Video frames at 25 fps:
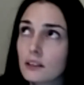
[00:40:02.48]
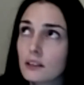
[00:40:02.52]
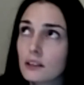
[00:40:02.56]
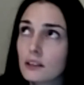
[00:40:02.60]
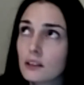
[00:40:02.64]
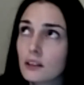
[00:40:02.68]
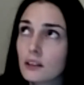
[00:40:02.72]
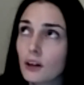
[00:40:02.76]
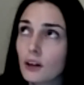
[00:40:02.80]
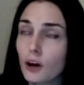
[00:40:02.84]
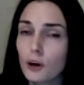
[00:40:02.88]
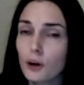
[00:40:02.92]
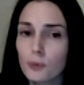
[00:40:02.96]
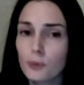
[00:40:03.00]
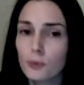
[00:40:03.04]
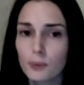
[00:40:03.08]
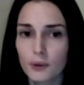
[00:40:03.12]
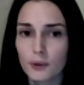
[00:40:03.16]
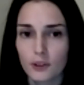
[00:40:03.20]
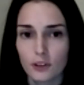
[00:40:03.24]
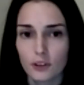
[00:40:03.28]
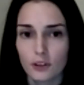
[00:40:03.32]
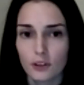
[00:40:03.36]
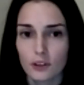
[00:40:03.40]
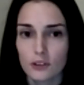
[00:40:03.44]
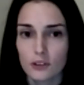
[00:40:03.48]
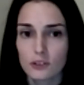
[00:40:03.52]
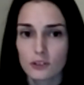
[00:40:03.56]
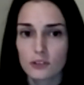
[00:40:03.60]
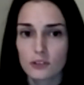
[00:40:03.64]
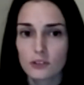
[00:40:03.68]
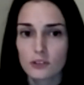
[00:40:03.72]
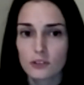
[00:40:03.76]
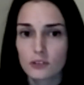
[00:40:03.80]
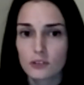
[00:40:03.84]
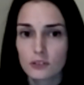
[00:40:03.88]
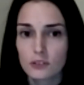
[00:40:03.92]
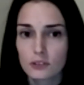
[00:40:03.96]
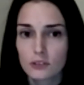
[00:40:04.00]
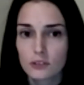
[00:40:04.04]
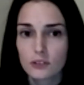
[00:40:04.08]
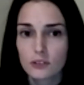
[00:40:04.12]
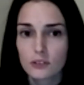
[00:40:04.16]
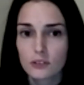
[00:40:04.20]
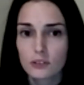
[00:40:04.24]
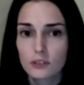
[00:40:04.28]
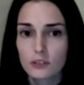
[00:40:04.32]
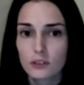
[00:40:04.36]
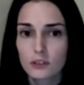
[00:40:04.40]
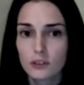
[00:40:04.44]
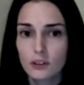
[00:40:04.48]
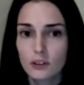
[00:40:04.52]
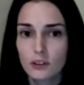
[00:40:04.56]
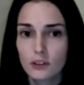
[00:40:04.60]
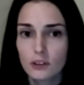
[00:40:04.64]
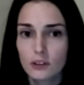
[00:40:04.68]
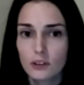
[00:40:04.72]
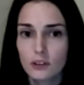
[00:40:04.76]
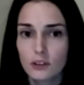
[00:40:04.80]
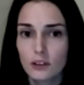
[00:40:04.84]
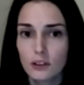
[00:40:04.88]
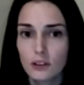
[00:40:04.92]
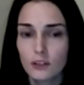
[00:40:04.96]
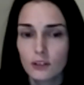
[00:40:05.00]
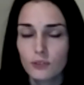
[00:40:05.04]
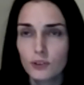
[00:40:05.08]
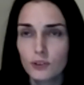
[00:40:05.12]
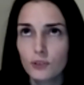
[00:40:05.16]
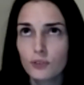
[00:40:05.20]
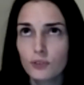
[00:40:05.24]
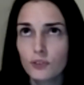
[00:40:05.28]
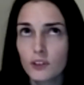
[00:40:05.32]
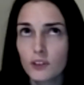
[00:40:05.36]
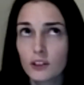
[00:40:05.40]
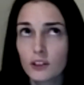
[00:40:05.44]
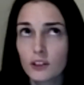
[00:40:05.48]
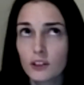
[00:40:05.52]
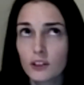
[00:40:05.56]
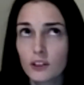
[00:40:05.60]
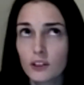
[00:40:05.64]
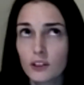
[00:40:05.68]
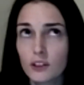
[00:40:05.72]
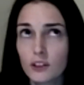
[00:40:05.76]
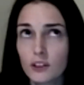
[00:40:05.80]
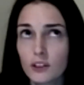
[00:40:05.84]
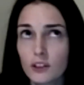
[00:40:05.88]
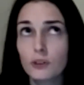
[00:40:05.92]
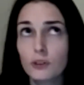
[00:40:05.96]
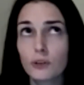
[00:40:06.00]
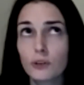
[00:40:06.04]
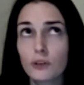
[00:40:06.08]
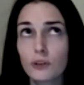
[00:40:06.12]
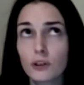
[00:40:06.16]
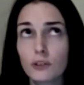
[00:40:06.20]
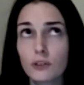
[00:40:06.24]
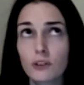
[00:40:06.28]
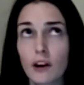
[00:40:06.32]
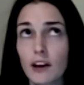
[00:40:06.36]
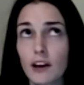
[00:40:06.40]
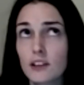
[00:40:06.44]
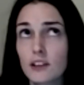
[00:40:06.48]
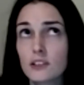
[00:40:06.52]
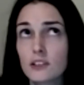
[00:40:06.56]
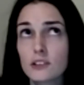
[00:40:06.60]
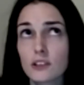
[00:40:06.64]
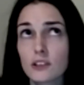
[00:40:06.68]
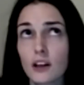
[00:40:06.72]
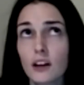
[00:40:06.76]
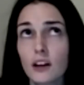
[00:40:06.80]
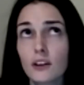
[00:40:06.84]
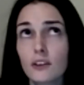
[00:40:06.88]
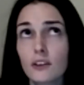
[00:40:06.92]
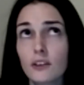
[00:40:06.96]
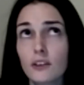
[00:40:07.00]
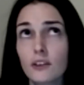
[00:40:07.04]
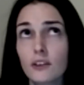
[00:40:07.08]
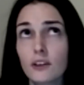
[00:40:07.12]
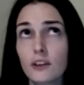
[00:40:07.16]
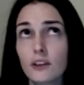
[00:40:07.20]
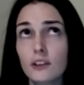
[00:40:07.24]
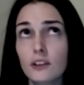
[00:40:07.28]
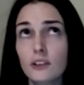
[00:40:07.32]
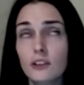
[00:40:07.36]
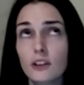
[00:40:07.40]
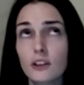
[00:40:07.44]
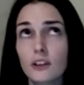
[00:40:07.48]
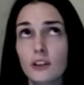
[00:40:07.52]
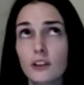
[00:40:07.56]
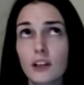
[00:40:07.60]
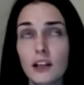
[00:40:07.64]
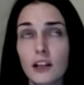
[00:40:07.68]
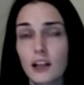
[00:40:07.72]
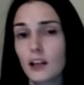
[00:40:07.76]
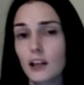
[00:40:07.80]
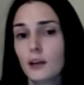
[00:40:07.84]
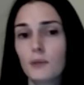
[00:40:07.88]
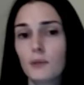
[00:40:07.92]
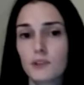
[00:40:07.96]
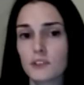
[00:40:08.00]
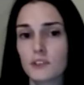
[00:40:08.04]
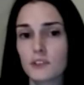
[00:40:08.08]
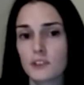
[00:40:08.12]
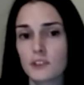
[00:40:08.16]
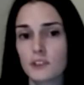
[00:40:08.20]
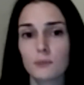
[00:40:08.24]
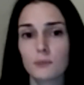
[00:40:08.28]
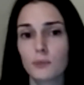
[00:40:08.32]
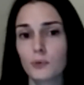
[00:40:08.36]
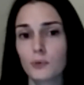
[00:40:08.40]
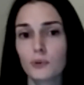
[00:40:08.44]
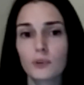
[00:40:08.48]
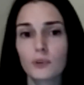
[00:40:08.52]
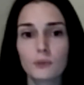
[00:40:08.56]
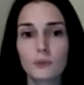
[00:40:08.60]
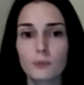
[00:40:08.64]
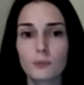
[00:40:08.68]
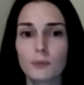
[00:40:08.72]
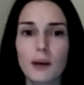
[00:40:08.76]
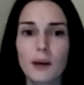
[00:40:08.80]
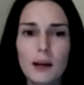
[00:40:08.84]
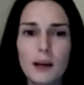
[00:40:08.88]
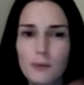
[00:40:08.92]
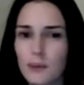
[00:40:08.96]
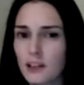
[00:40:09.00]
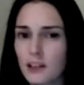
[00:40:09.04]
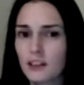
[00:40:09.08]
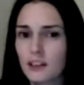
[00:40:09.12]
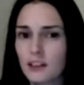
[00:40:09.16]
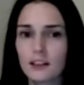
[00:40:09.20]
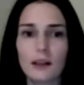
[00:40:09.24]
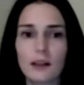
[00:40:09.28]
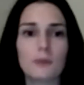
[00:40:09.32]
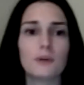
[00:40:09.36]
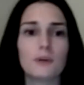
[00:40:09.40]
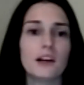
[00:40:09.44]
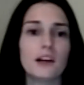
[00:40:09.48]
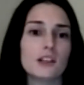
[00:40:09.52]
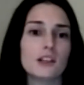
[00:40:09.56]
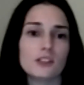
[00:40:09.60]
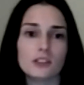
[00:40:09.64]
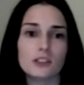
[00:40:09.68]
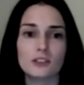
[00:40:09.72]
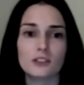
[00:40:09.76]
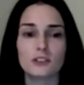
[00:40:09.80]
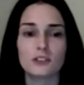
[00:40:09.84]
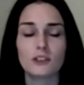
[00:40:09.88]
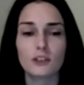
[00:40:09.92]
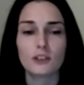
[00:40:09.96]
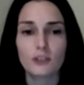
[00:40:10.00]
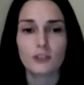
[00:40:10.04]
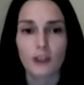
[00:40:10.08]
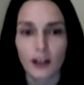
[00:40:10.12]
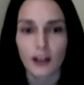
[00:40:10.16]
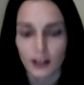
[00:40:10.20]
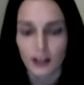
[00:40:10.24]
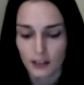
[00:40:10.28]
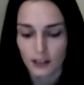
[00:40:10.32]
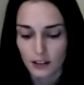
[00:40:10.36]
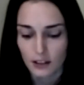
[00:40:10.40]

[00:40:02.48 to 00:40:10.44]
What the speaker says: openness. If you feel that you're a great designer and you don't need anyone's input, maybe collaboration's not great.